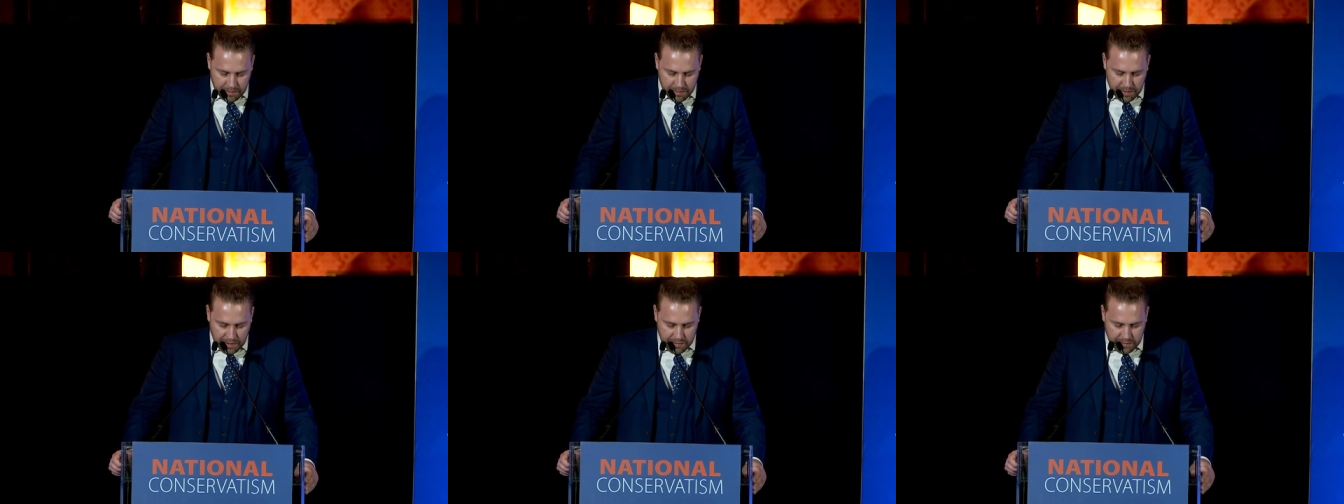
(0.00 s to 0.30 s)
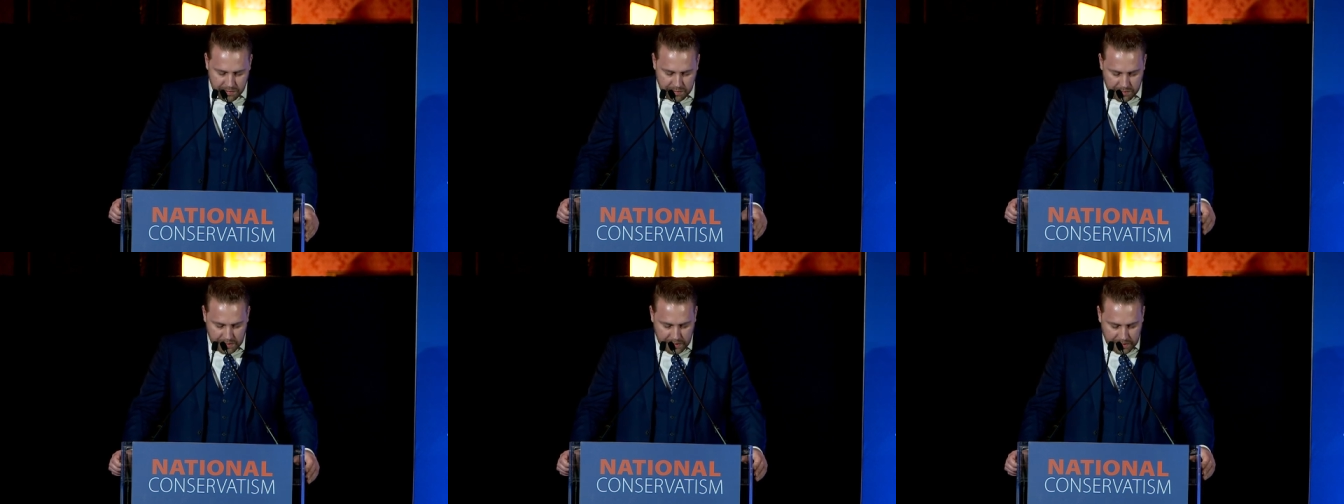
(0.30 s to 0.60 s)

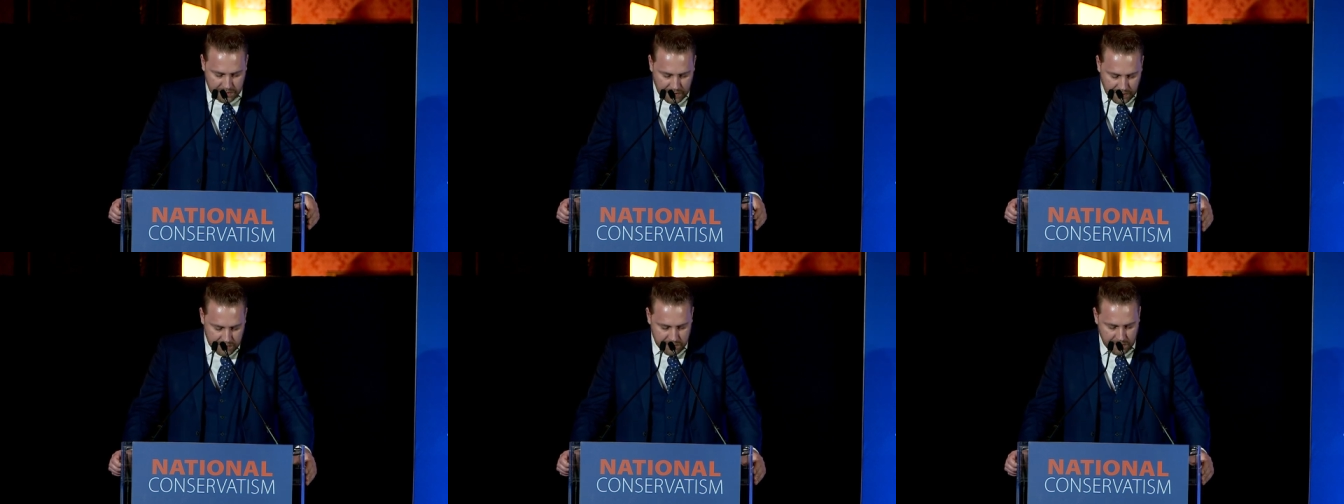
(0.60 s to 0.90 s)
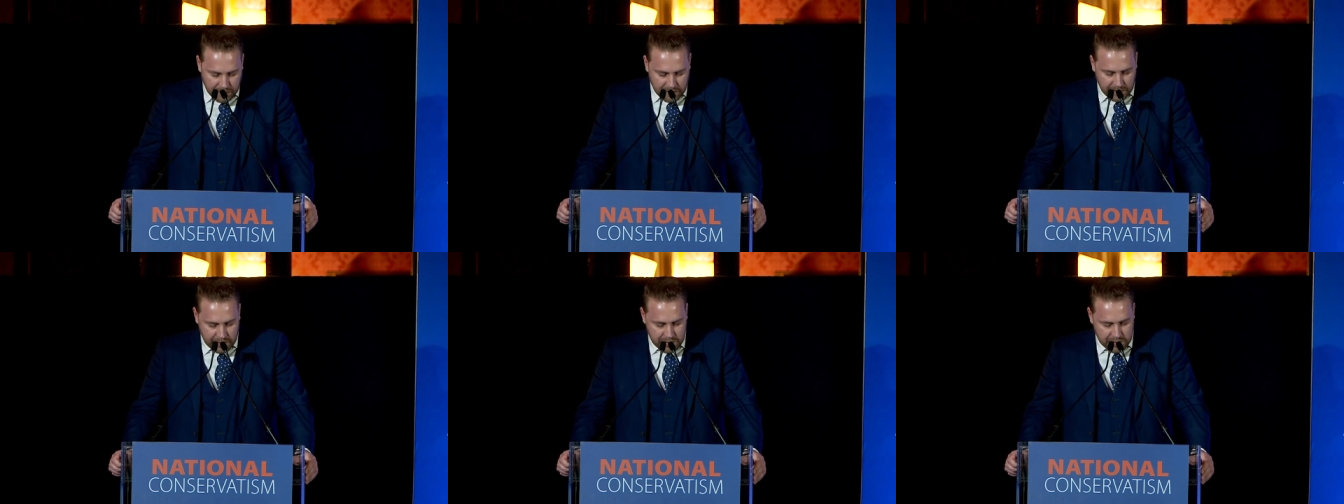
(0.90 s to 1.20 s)
that does
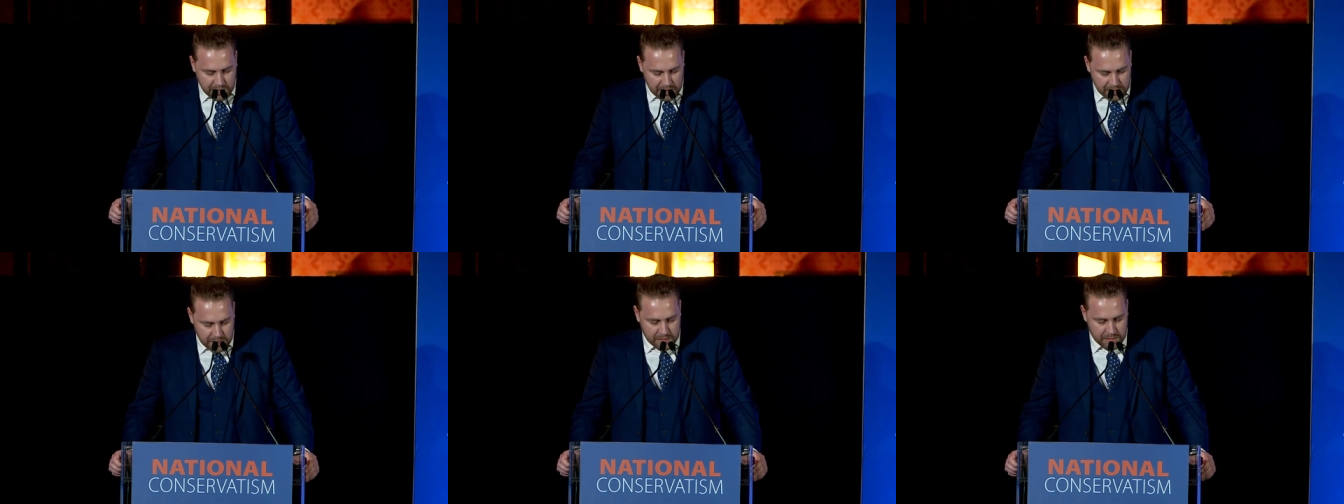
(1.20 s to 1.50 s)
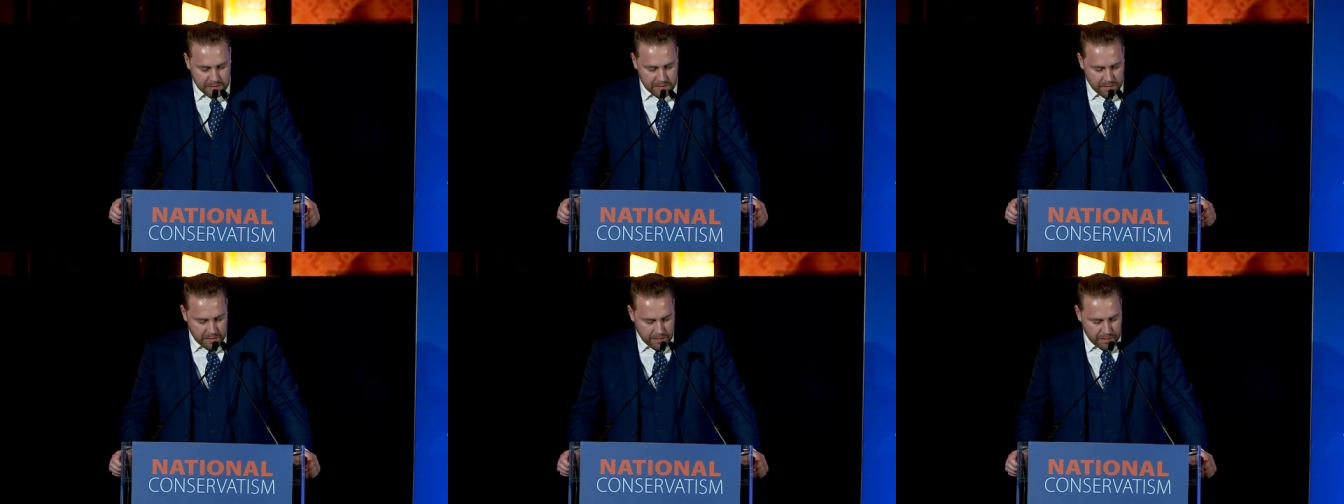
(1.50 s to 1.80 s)
not
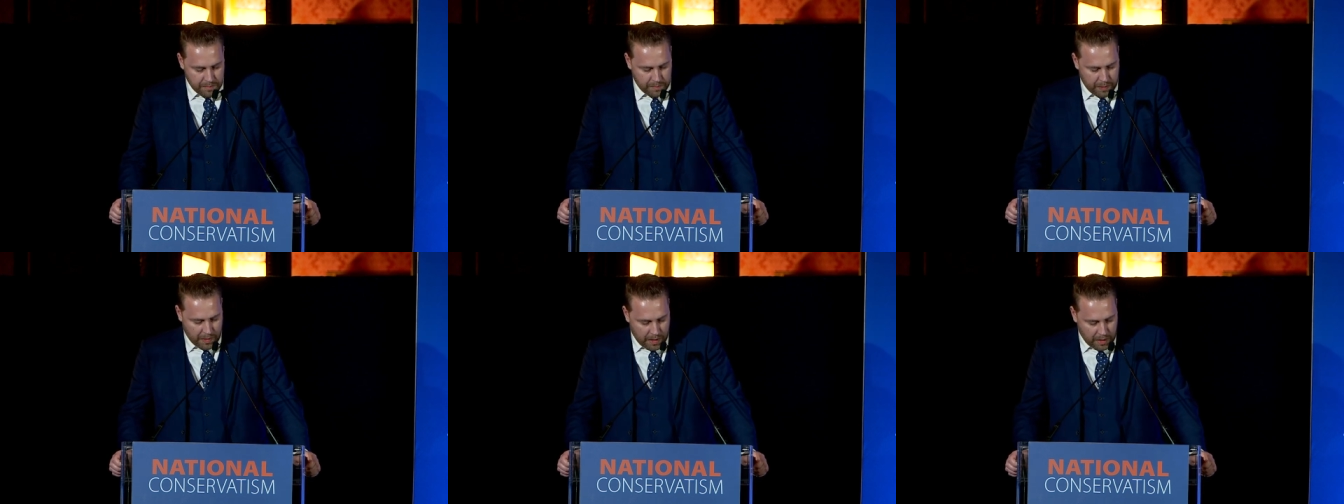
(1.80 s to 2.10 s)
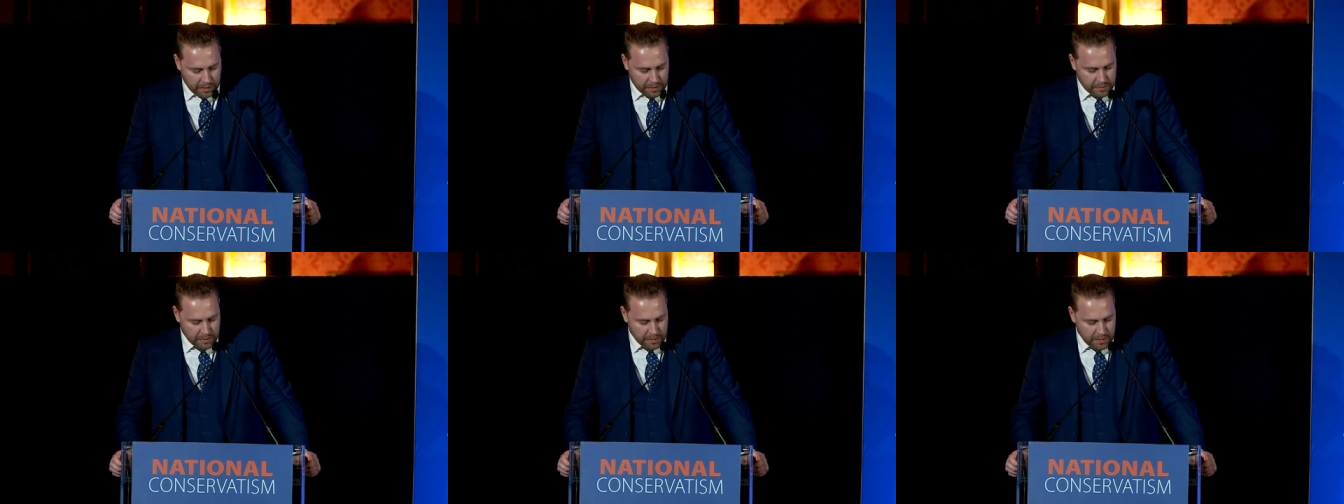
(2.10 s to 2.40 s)
exist
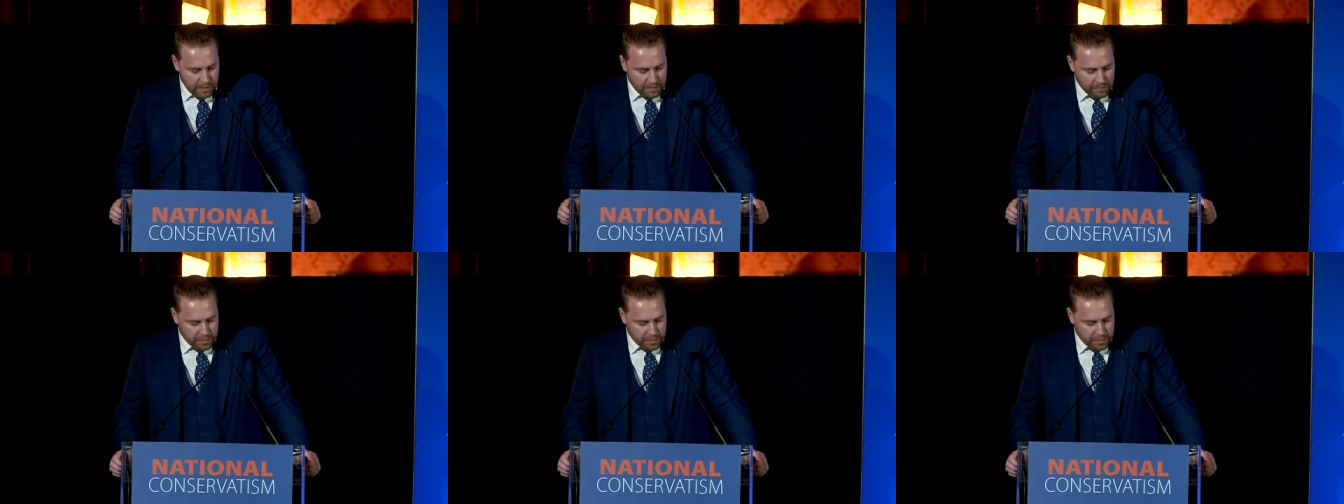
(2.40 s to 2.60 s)
apart